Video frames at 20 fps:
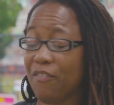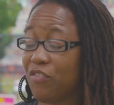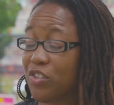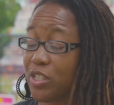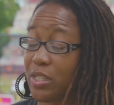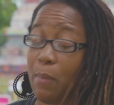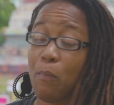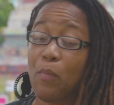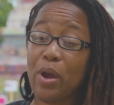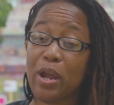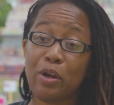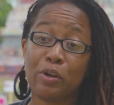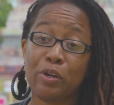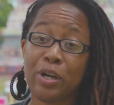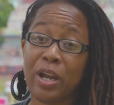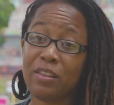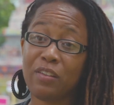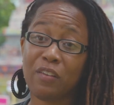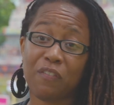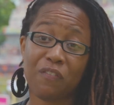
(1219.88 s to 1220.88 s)
some way or
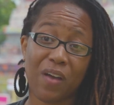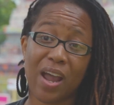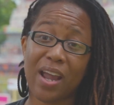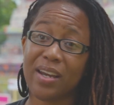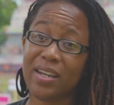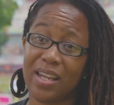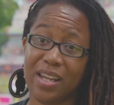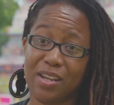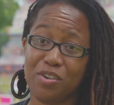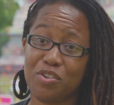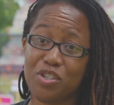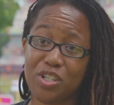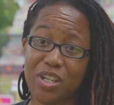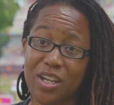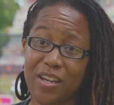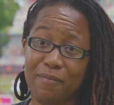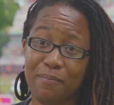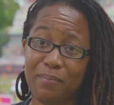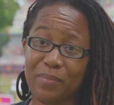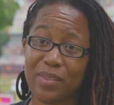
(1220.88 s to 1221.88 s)
another find the
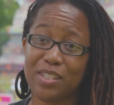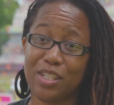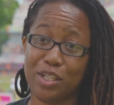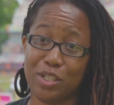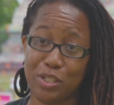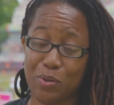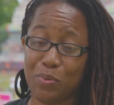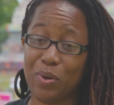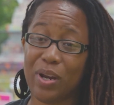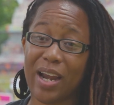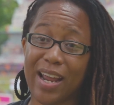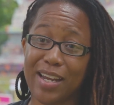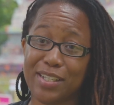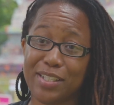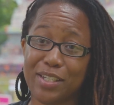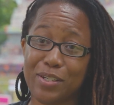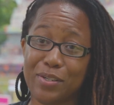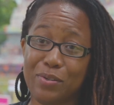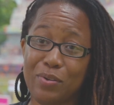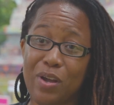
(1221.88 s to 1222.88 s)
energy to do what I
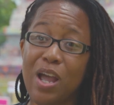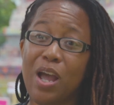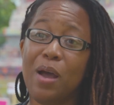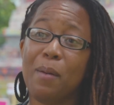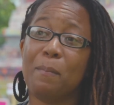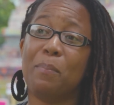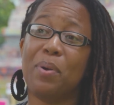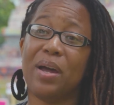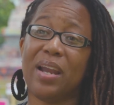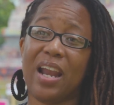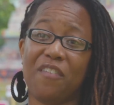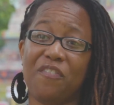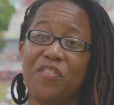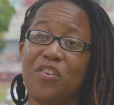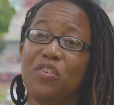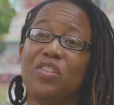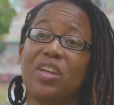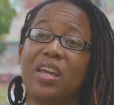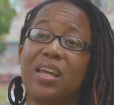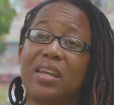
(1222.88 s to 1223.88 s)
do, but I
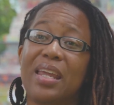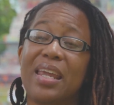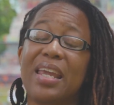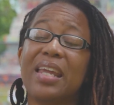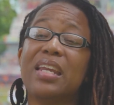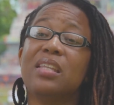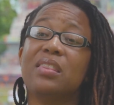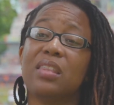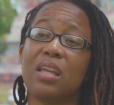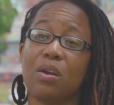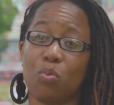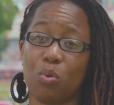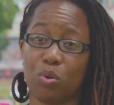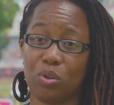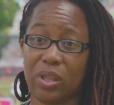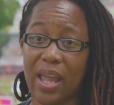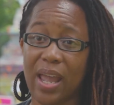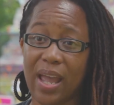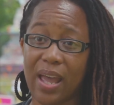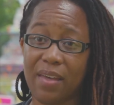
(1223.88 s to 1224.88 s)
feel that anything
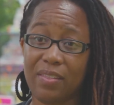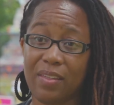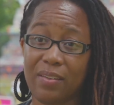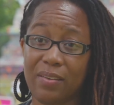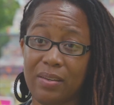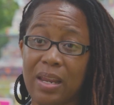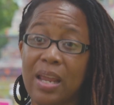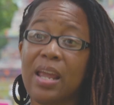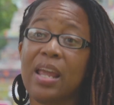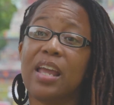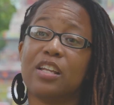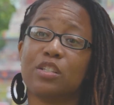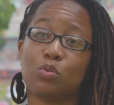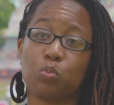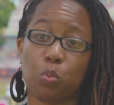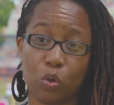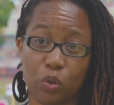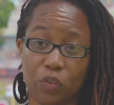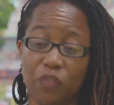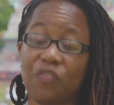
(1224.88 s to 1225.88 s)
worth having is
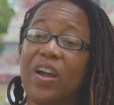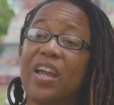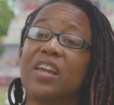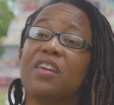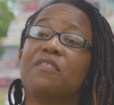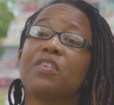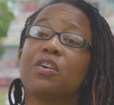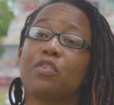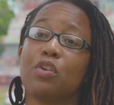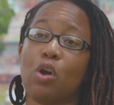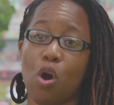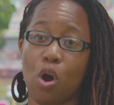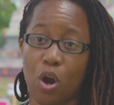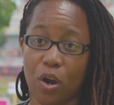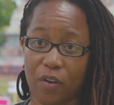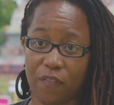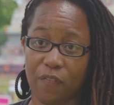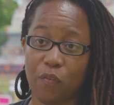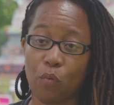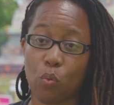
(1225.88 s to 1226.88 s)
worth fighting very
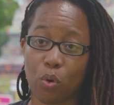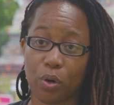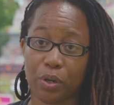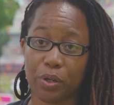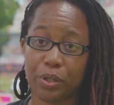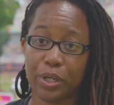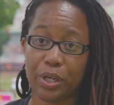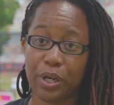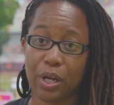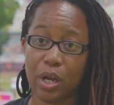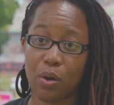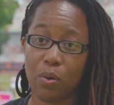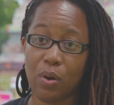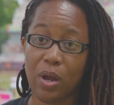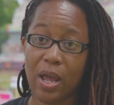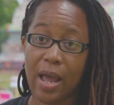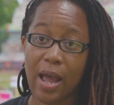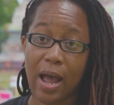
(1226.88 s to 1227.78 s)
hard for, you know?